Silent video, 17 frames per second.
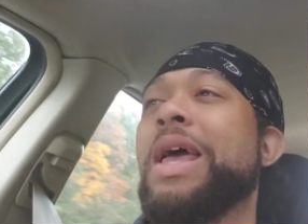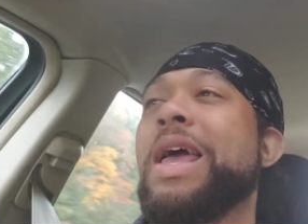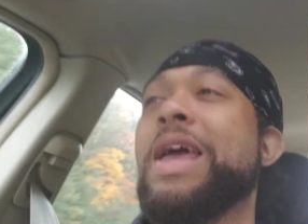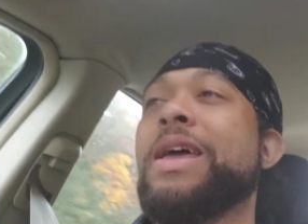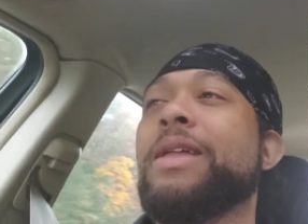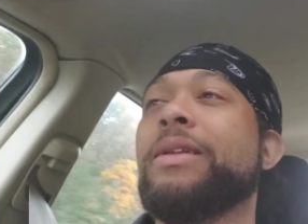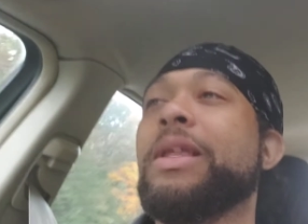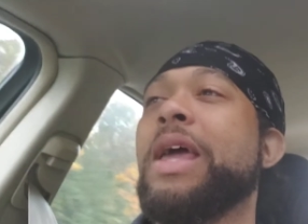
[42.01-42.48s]

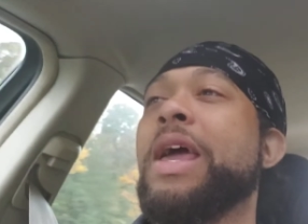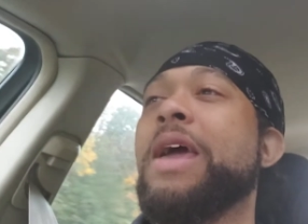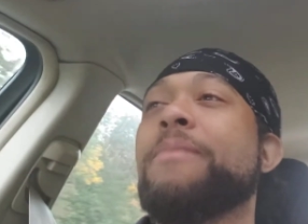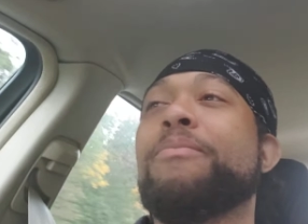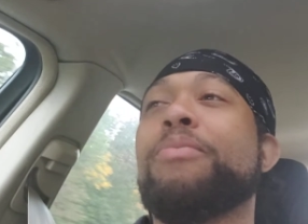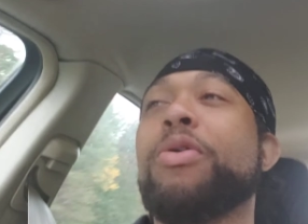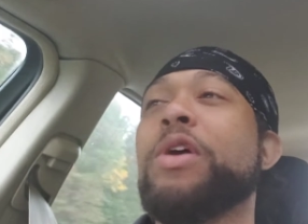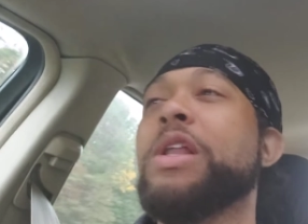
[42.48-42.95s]

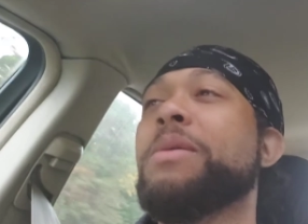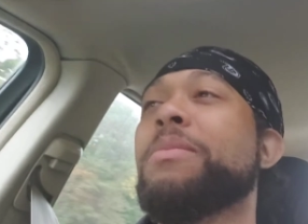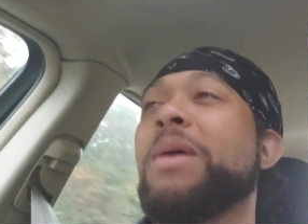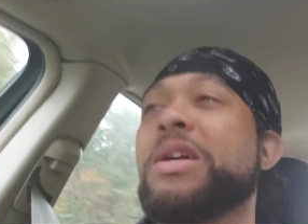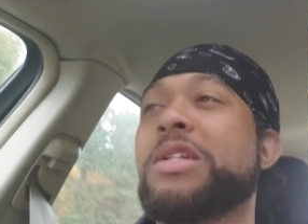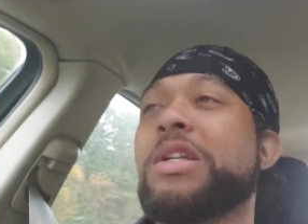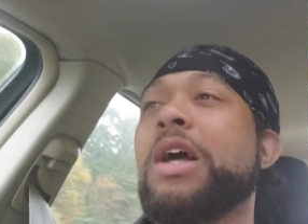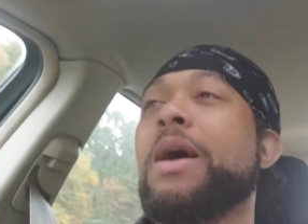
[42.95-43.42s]
it pretty
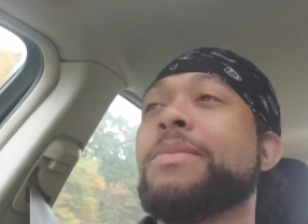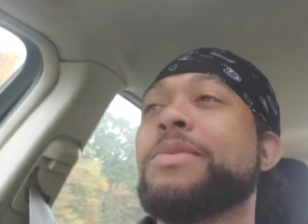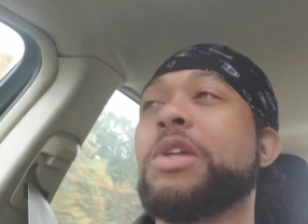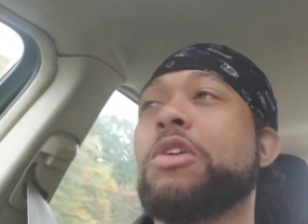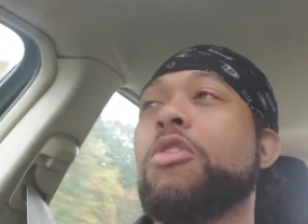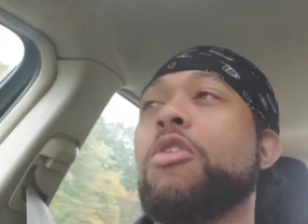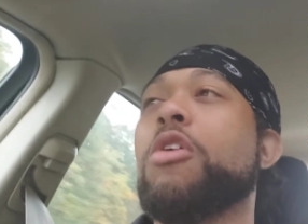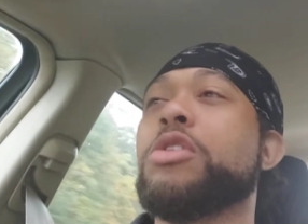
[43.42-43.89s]
much comes
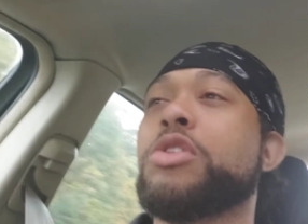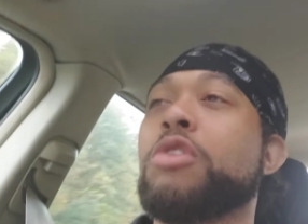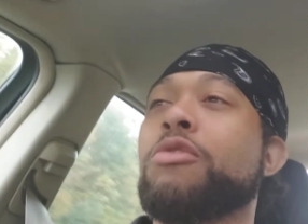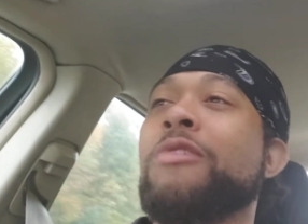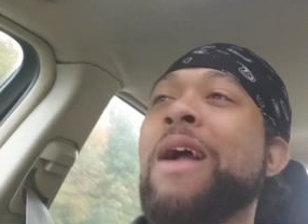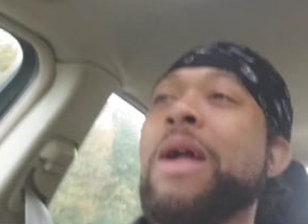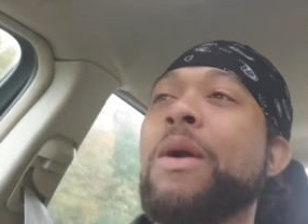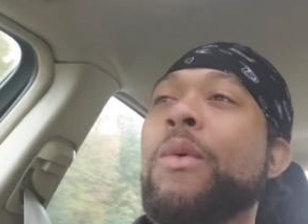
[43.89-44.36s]
across
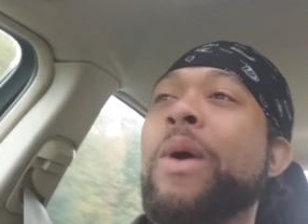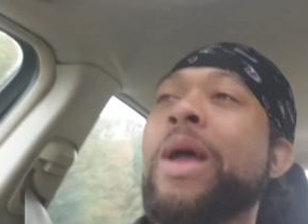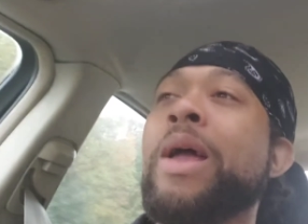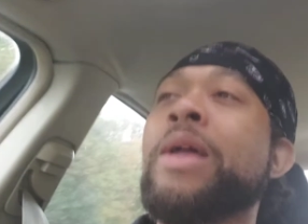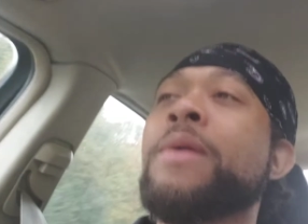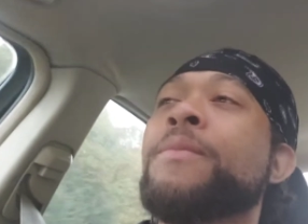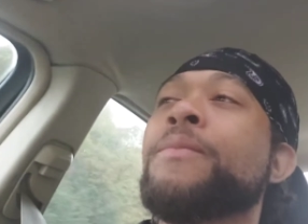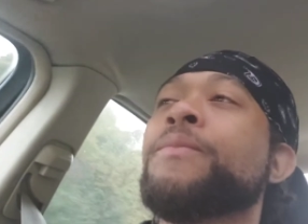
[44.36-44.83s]
the right
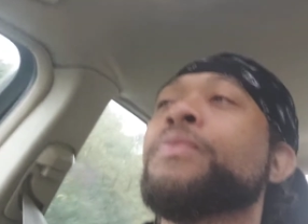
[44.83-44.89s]
way.